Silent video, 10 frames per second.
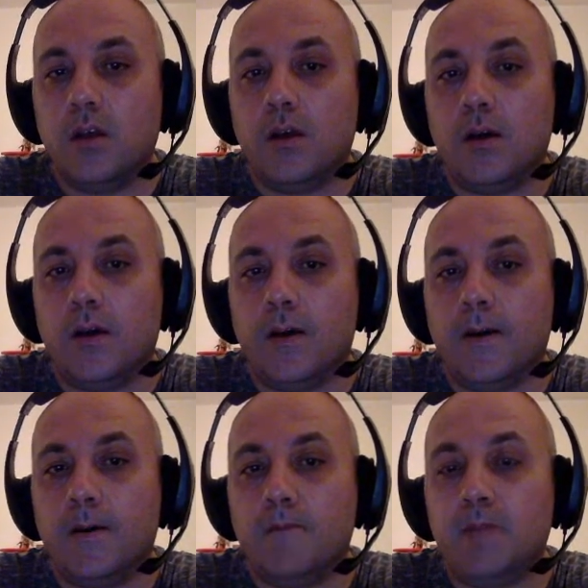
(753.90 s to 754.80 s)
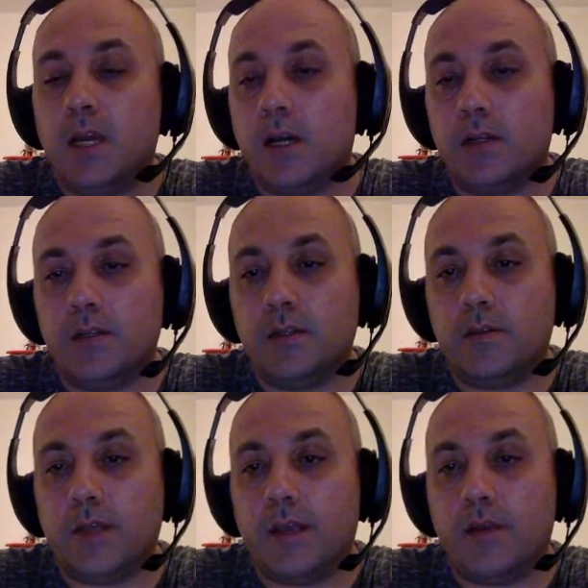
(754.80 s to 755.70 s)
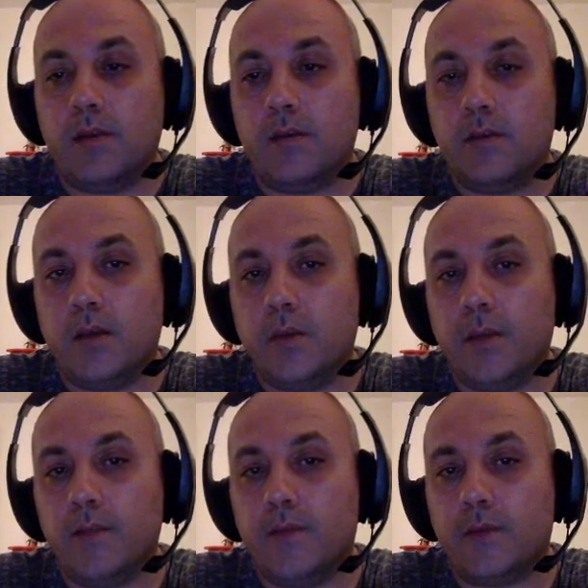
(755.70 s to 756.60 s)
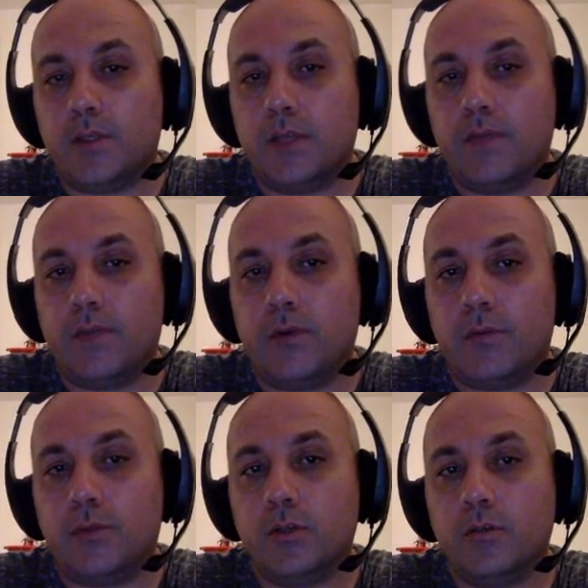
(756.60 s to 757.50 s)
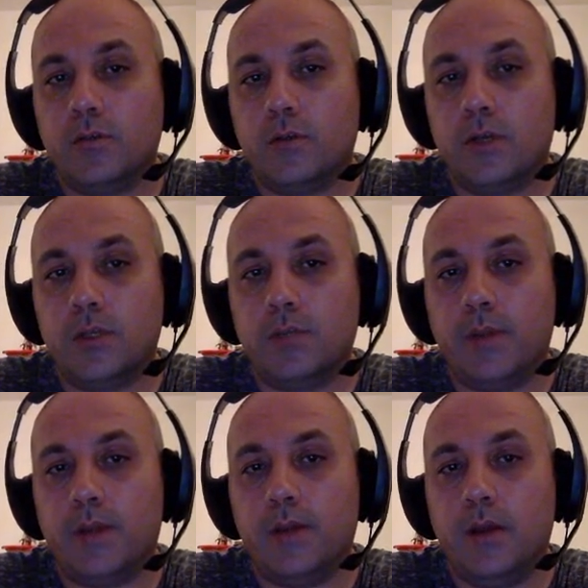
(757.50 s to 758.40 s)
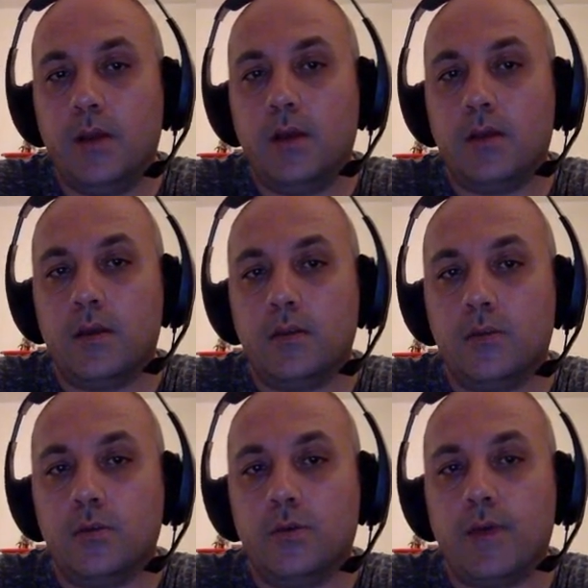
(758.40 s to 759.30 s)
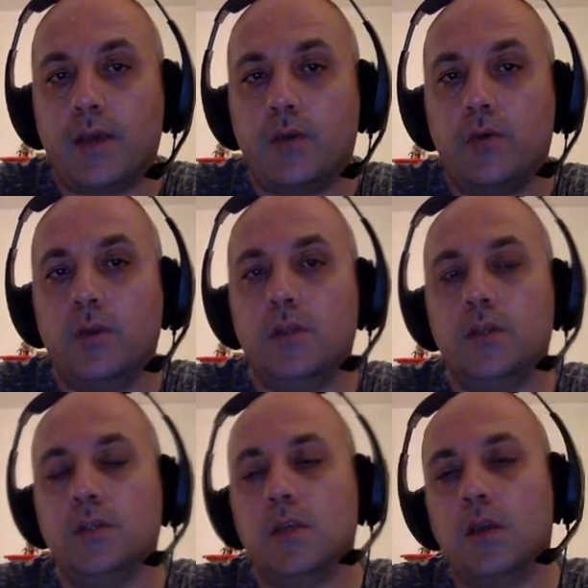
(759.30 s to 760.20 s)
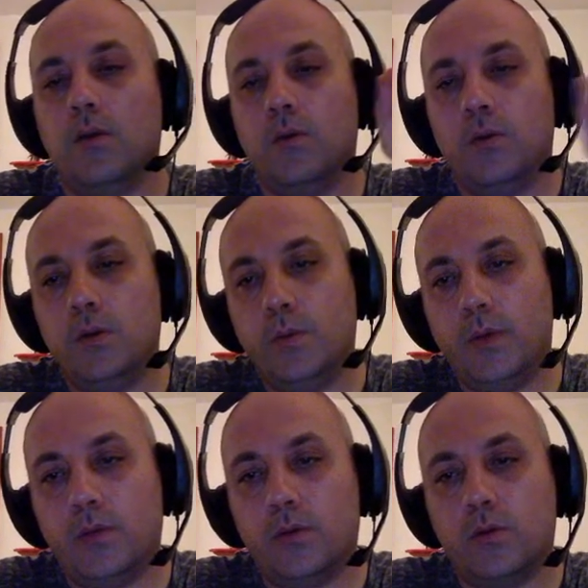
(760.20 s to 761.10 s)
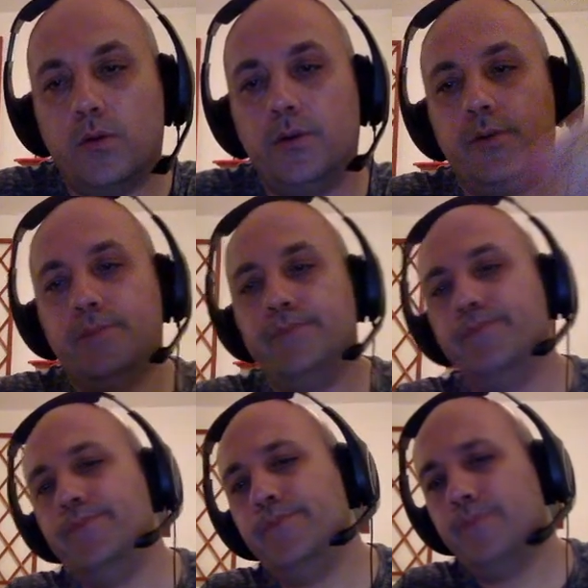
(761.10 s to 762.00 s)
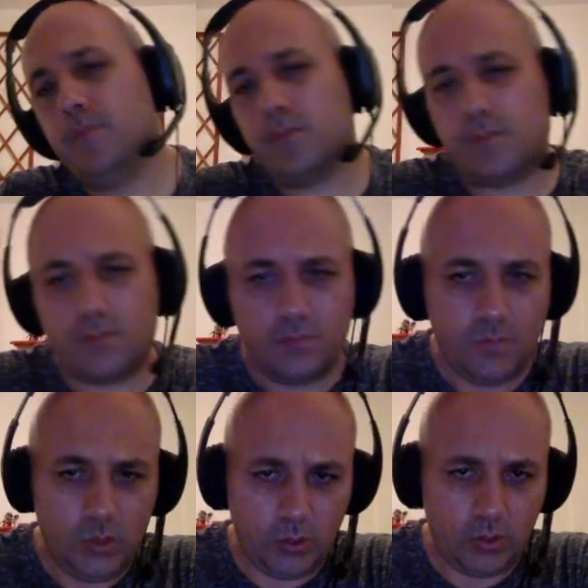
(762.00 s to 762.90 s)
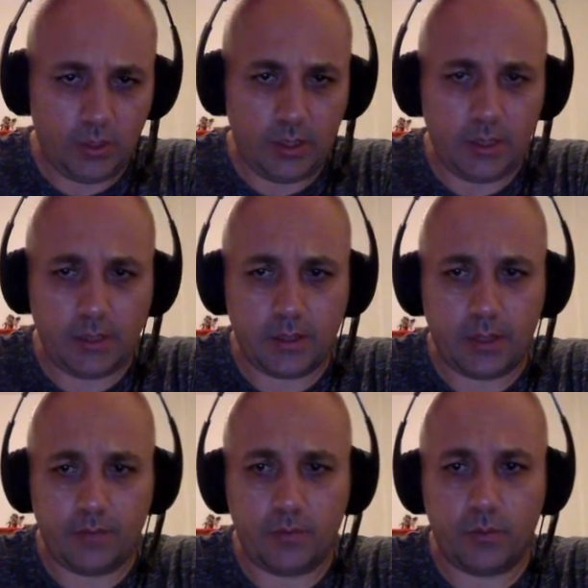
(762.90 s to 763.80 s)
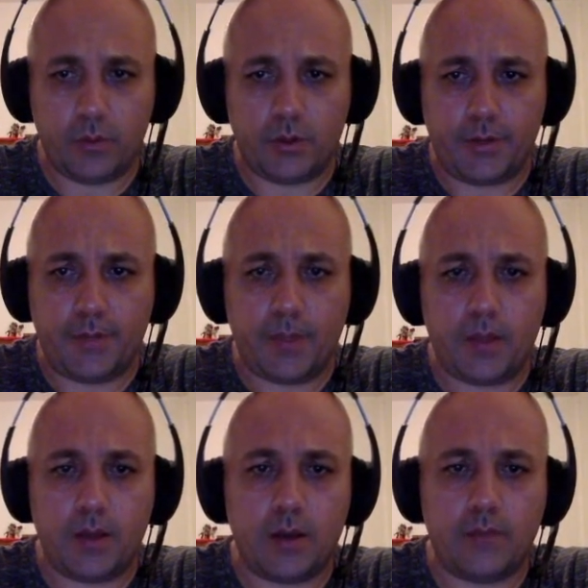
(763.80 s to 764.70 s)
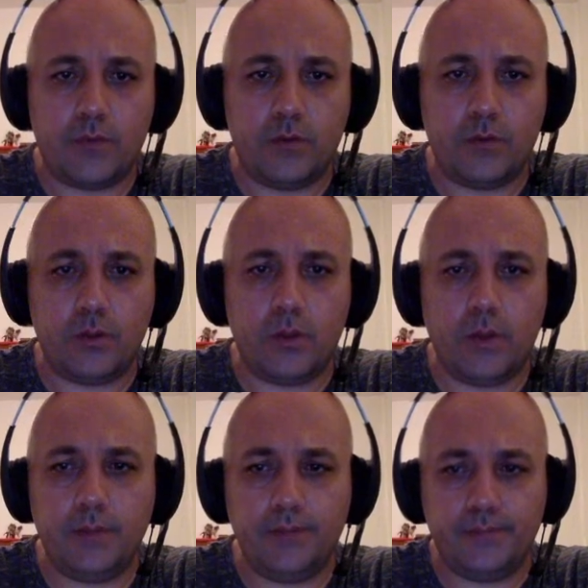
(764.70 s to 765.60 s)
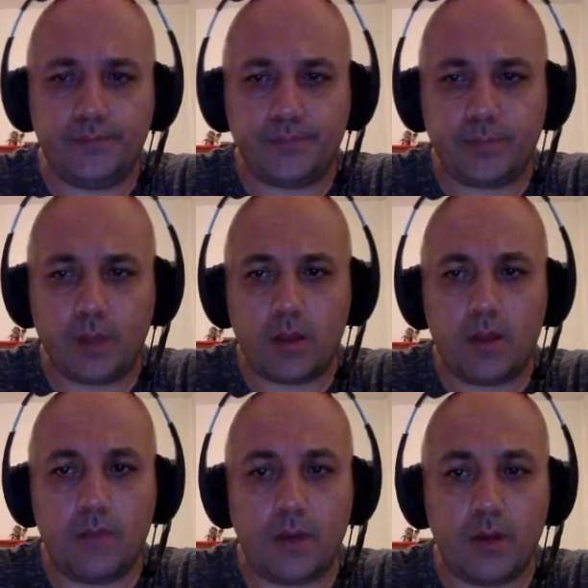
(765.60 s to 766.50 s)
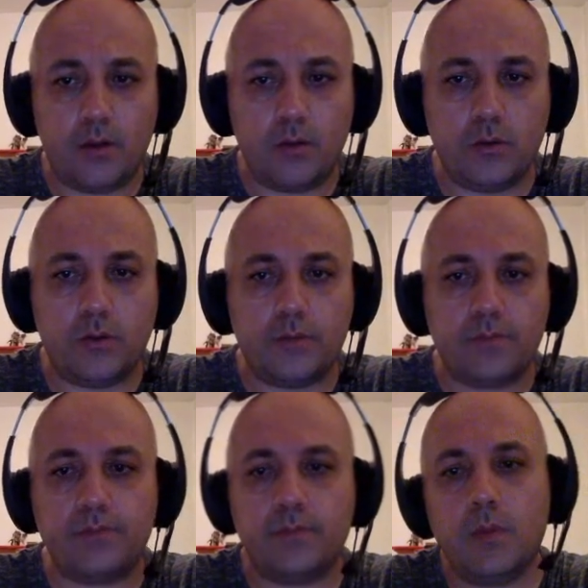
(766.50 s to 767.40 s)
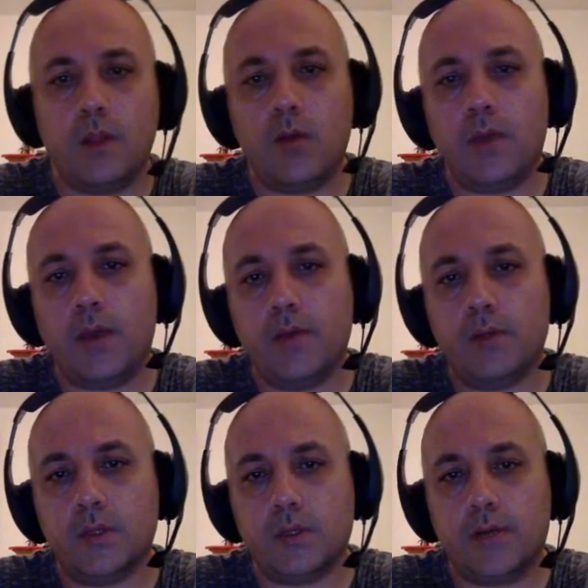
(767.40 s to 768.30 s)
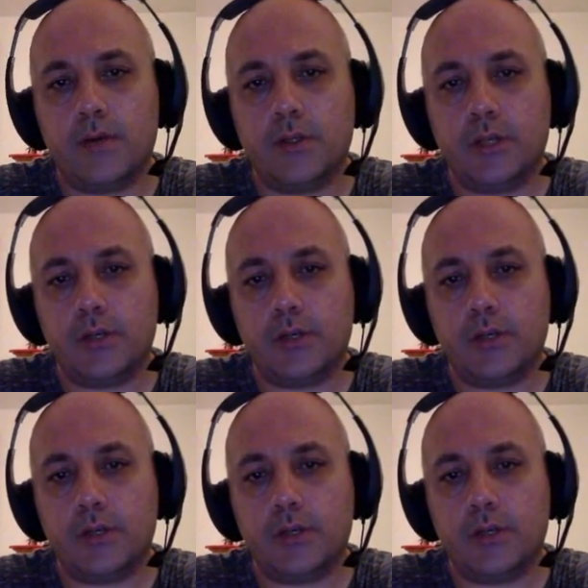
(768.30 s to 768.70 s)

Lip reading: Nihal didn't take. He went for a safer option. So his plan is to evacuate his king all the way to the corner so that he doesn't have to worry. After rook d1, he finally took. Now we have a discovered check.